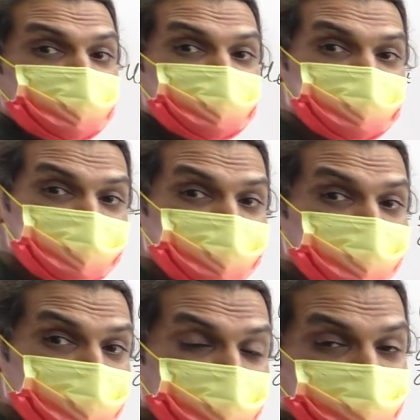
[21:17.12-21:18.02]

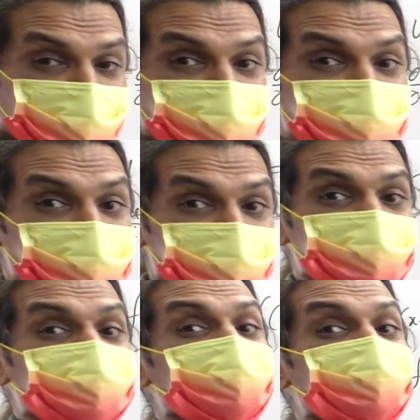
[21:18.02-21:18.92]
ct differential ct
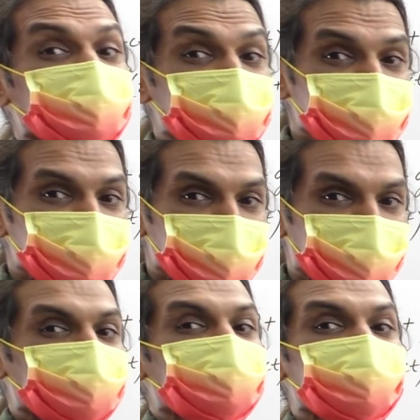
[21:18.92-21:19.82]
with respect to t is
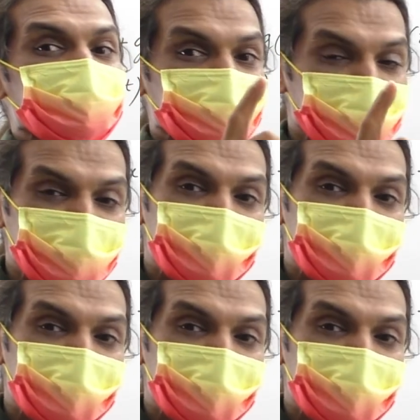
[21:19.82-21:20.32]
differential t is 1